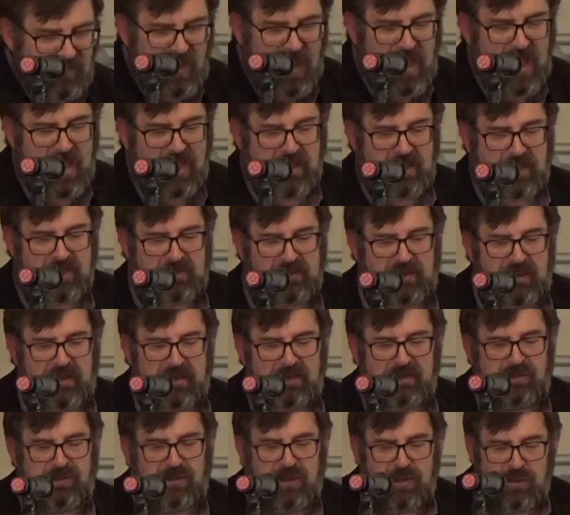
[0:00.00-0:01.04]
taken
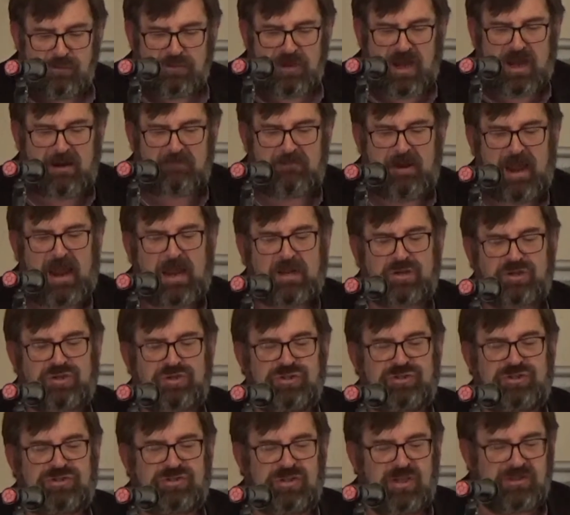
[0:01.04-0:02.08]
in new
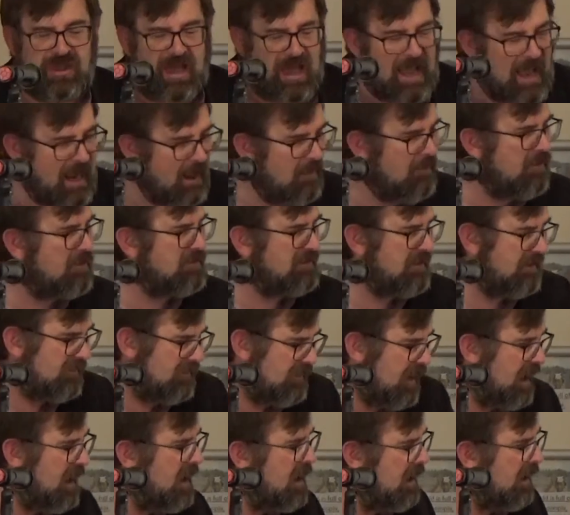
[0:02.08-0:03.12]
directions, so that our
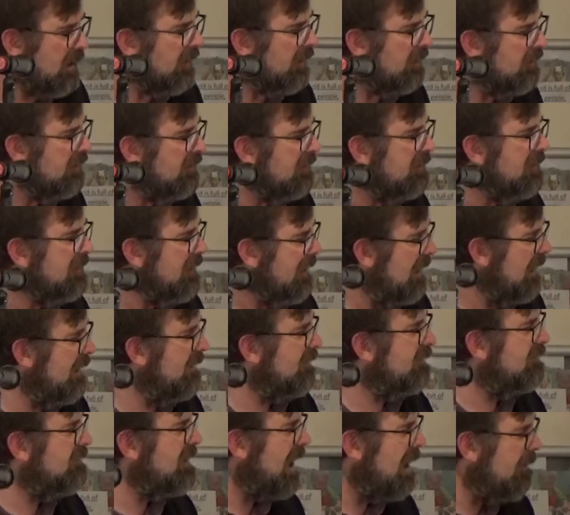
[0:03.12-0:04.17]
desire
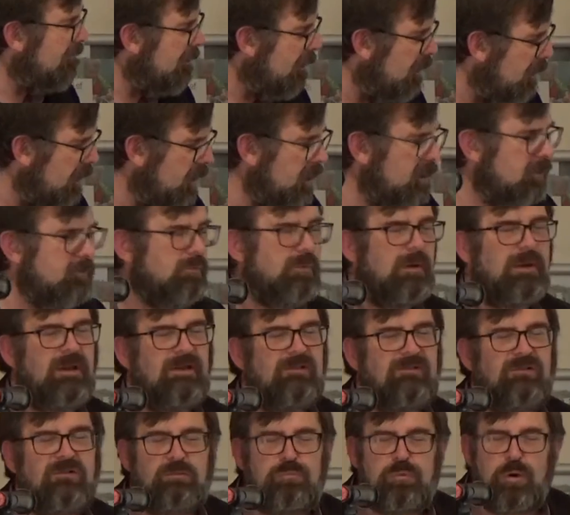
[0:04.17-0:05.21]
is now
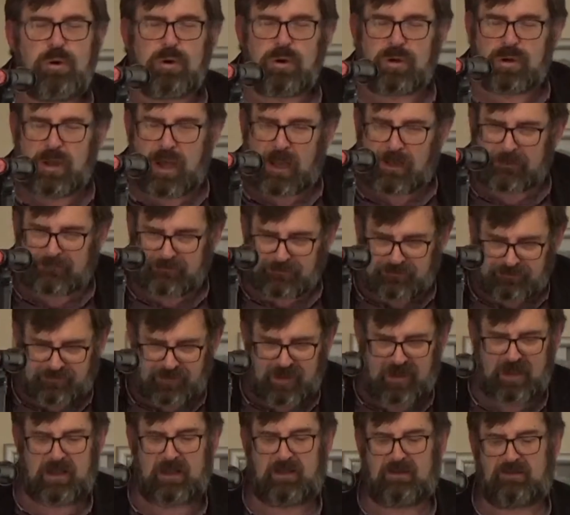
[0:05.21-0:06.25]
always to put God
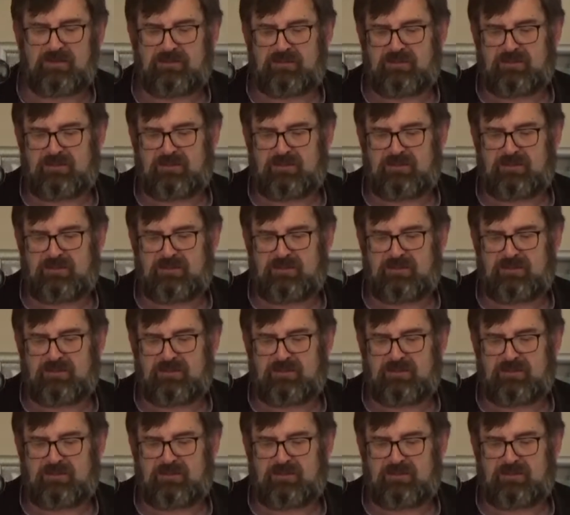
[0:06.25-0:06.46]
first.